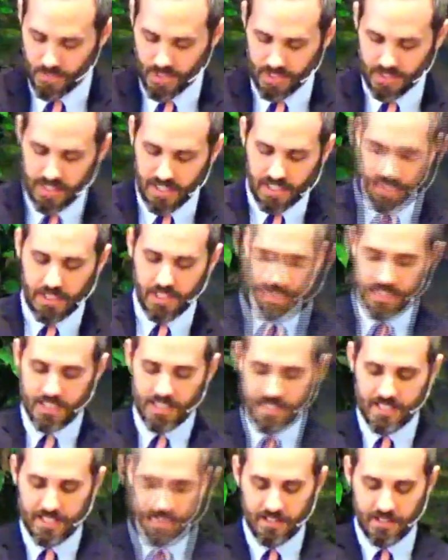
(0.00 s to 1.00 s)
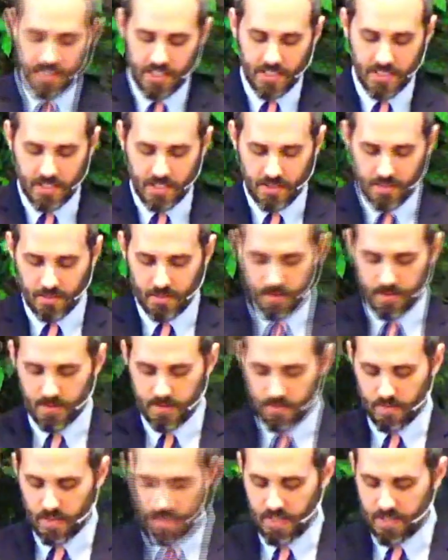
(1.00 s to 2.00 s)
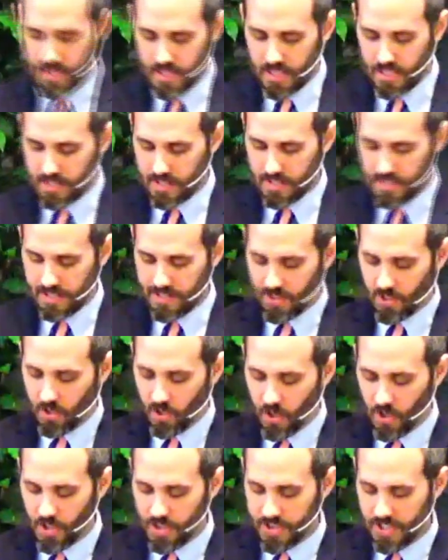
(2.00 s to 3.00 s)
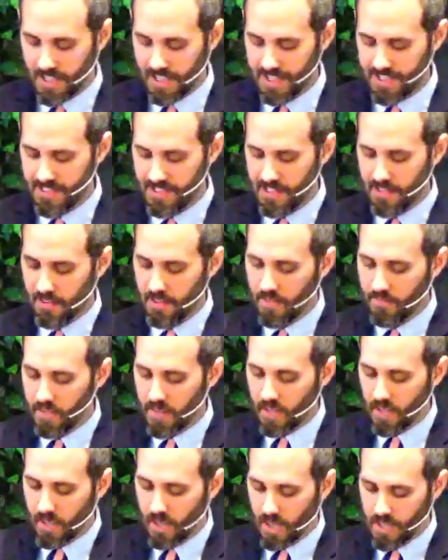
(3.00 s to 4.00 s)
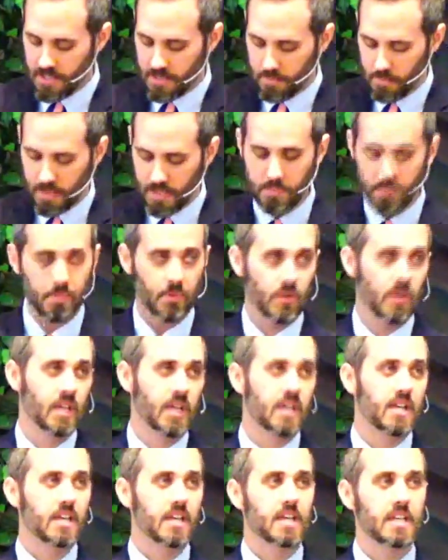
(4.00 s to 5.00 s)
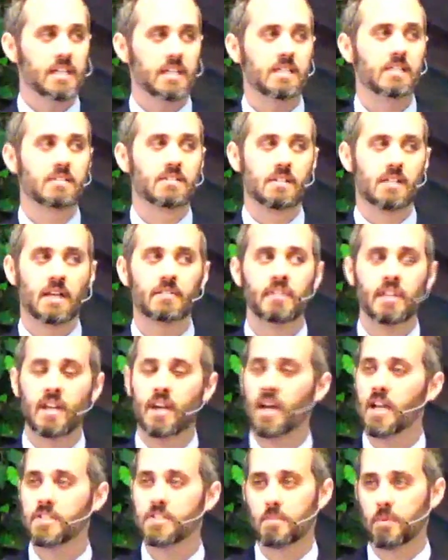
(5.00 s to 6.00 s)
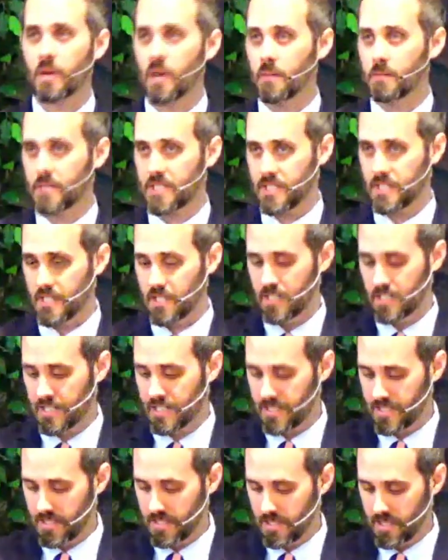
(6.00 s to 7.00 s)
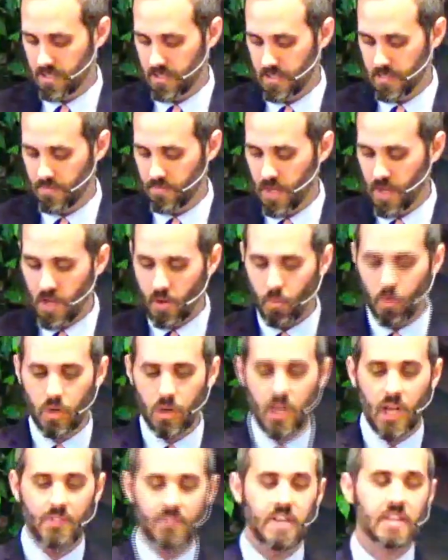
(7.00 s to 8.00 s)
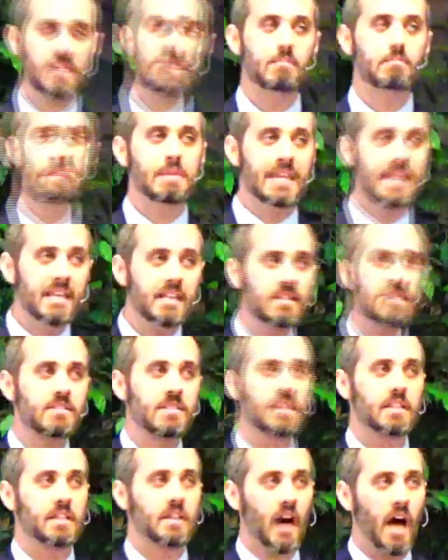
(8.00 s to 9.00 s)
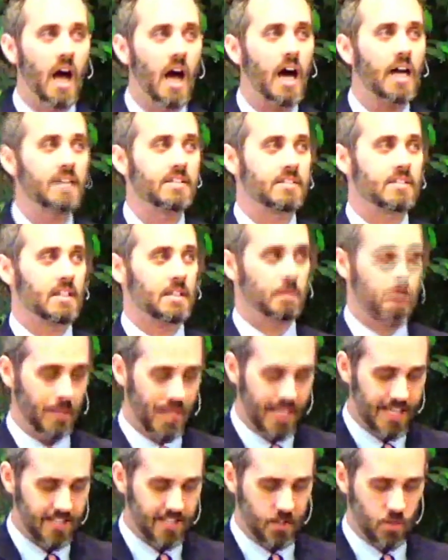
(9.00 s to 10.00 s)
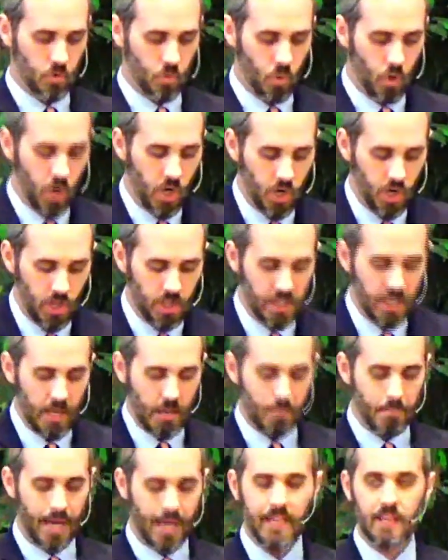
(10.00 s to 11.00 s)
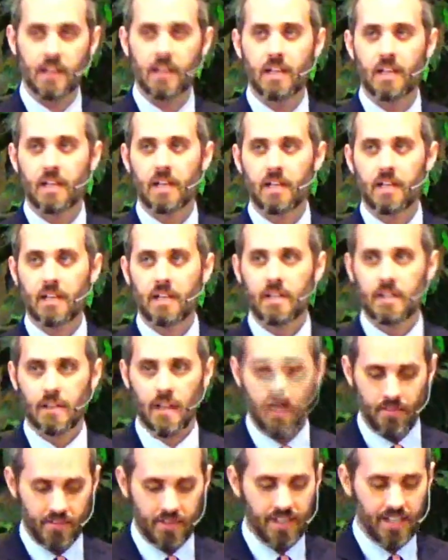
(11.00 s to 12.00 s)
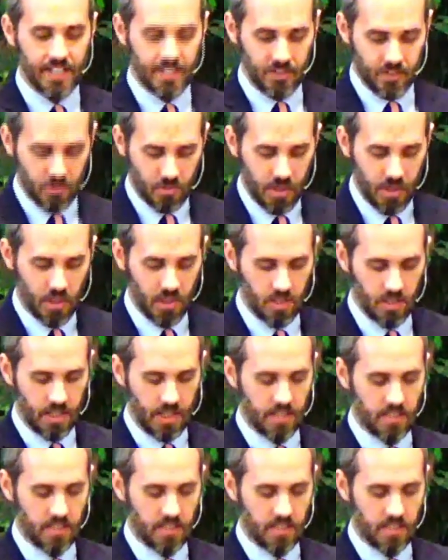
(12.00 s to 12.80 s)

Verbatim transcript: I think this is this in this, it's a call to us that loving God's people is loving God's promises. We're loving the means that God is going to bless the world by loving Israel.